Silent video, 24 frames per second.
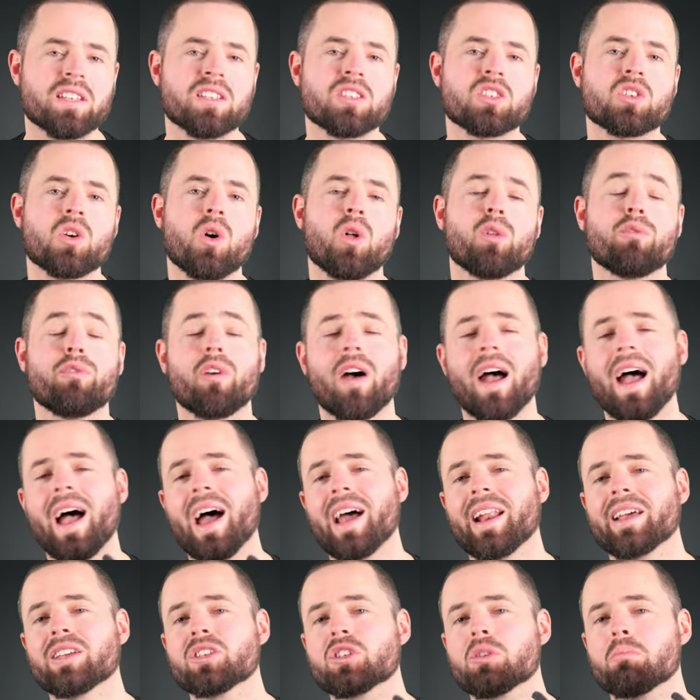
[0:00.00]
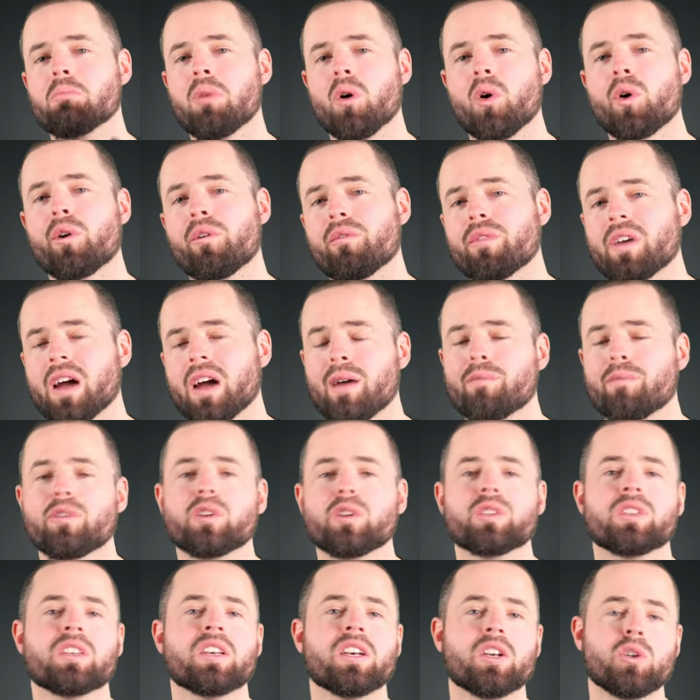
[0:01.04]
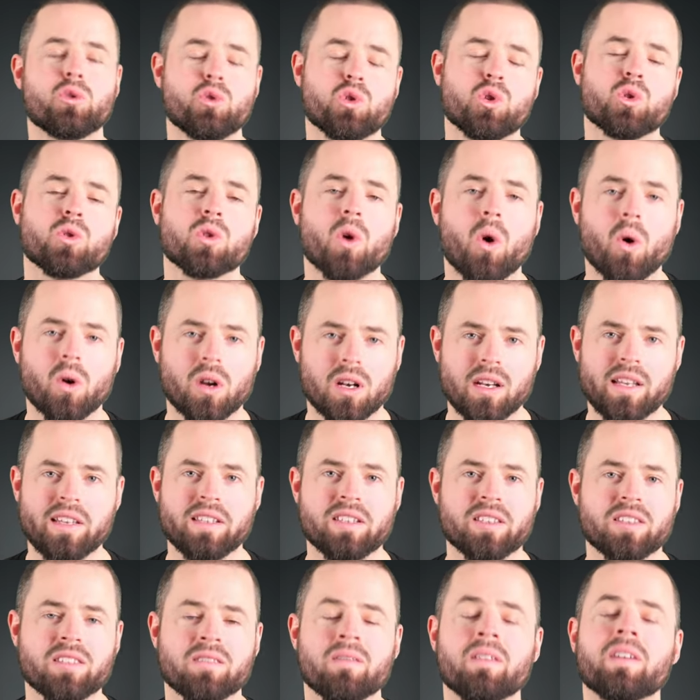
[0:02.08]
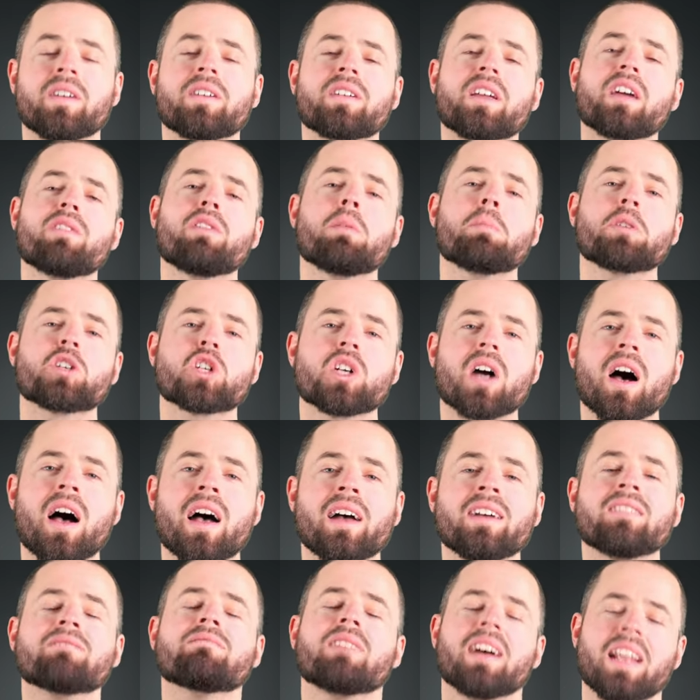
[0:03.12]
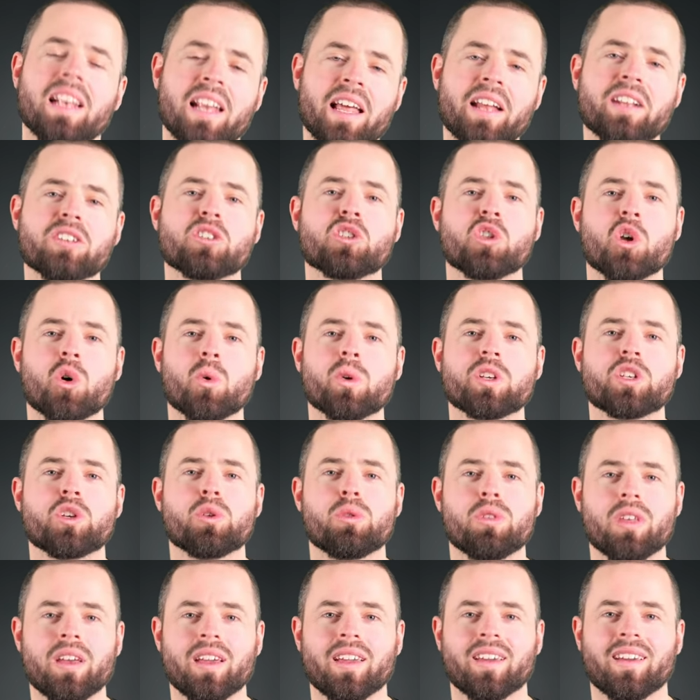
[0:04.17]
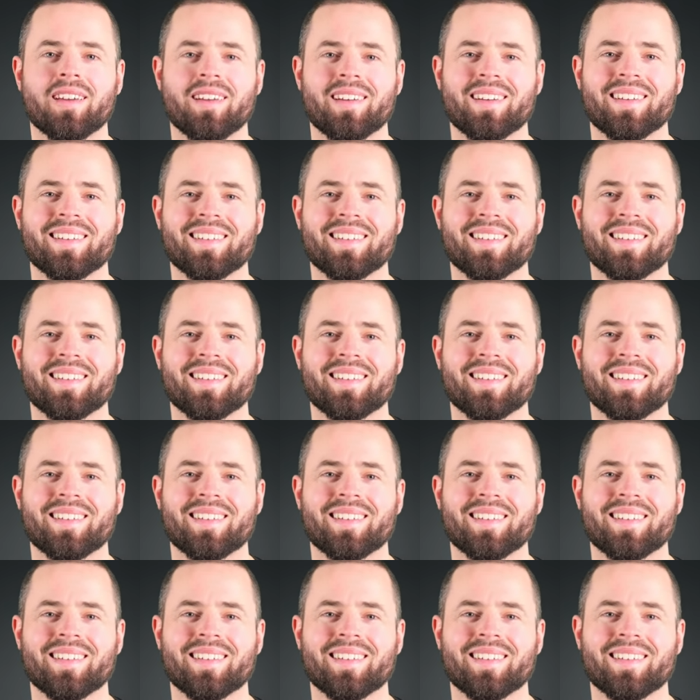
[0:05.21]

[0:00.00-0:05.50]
insole for adding supportive comfort to your cleats. Give them a try and let us know what you think.